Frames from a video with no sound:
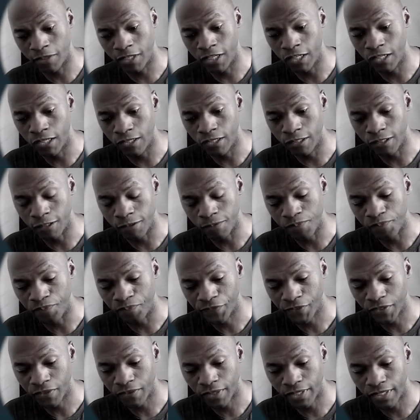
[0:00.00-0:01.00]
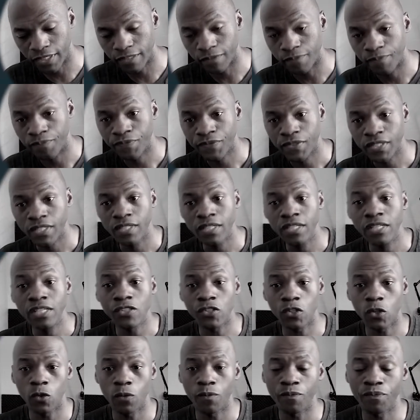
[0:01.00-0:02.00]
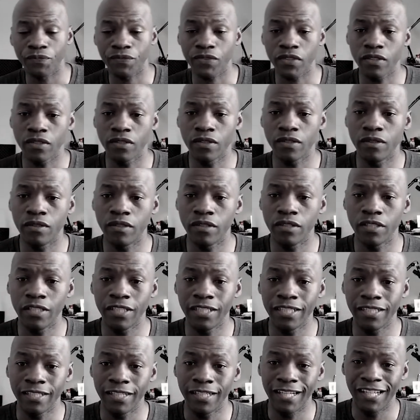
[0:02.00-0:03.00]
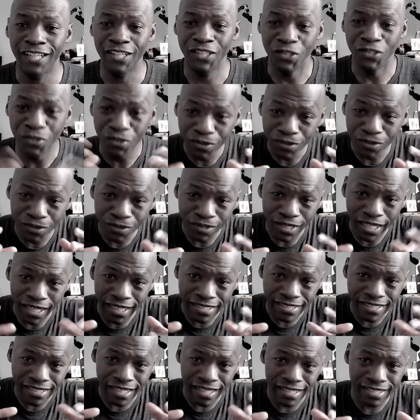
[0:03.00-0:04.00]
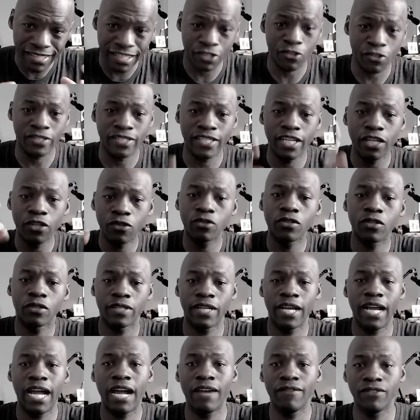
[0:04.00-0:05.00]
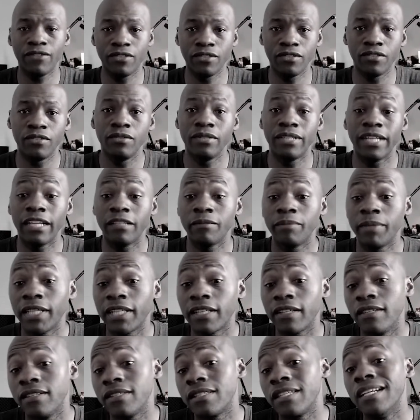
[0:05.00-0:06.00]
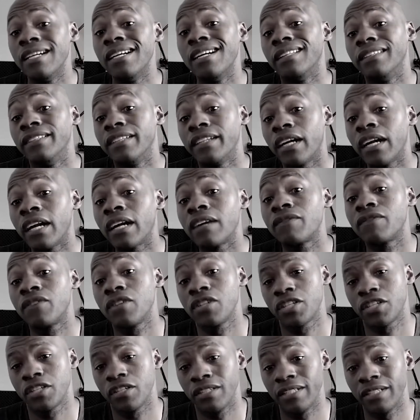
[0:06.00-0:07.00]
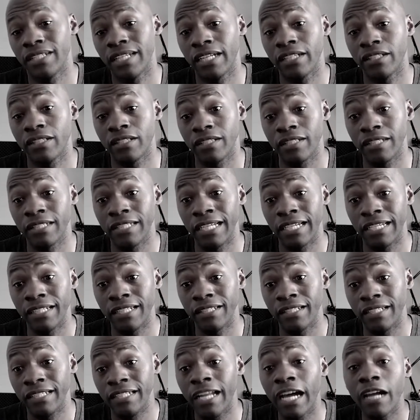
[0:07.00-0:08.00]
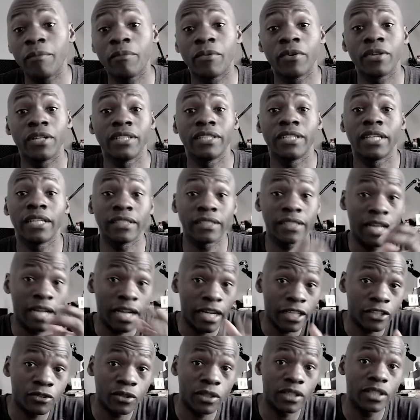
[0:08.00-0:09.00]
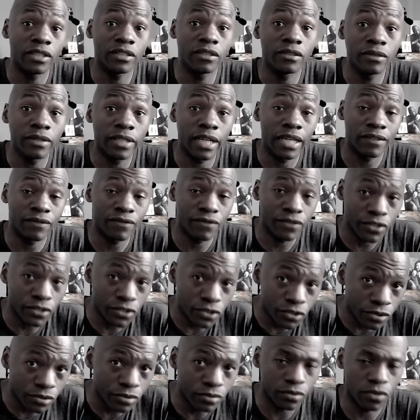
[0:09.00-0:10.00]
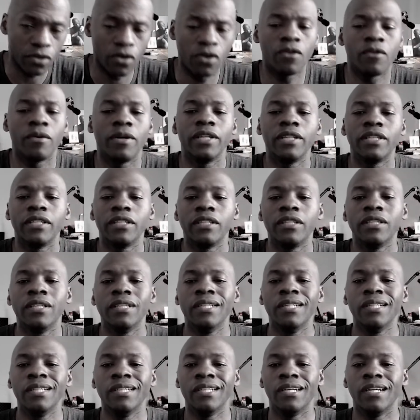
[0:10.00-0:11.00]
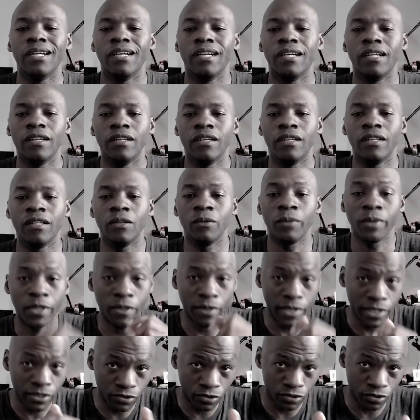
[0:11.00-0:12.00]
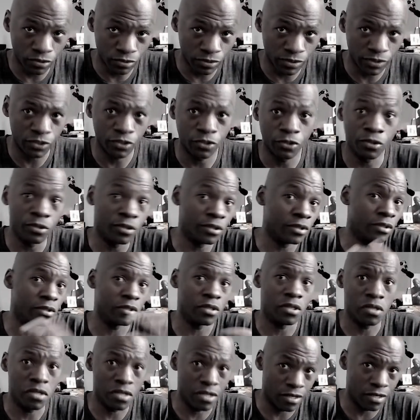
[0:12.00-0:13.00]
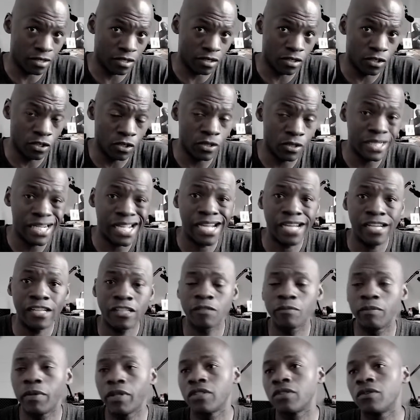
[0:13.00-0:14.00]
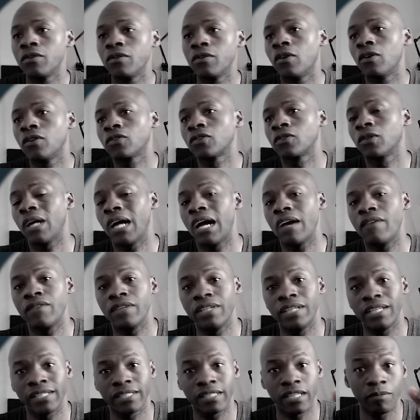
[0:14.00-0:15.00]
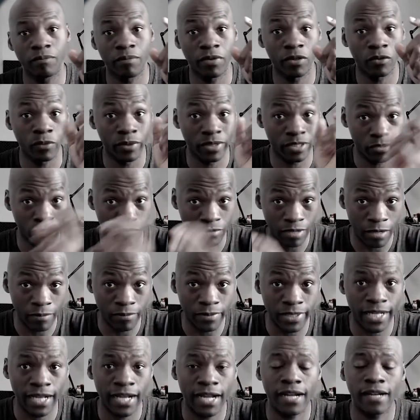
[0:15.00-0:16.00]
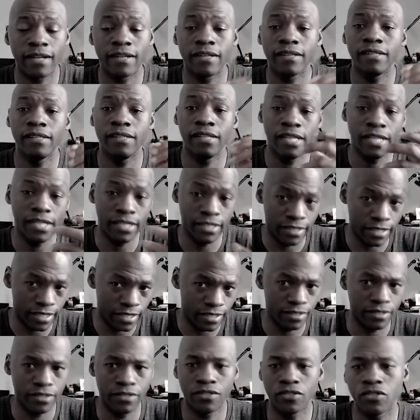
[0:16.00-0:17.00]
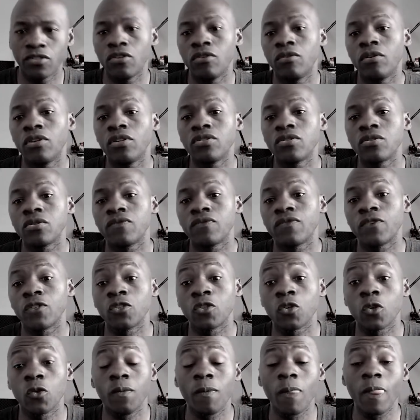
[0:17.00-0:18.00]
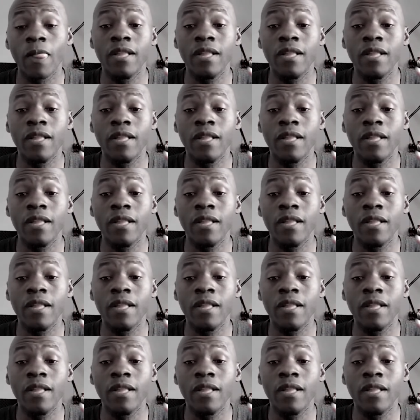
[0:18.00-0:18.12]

code, right? So you, as I just said, you don't have to do that because there are functions that library that actually do that for you already. We're going to use here a Lodash, but you also have an example with Lambda and then so on and so forth. So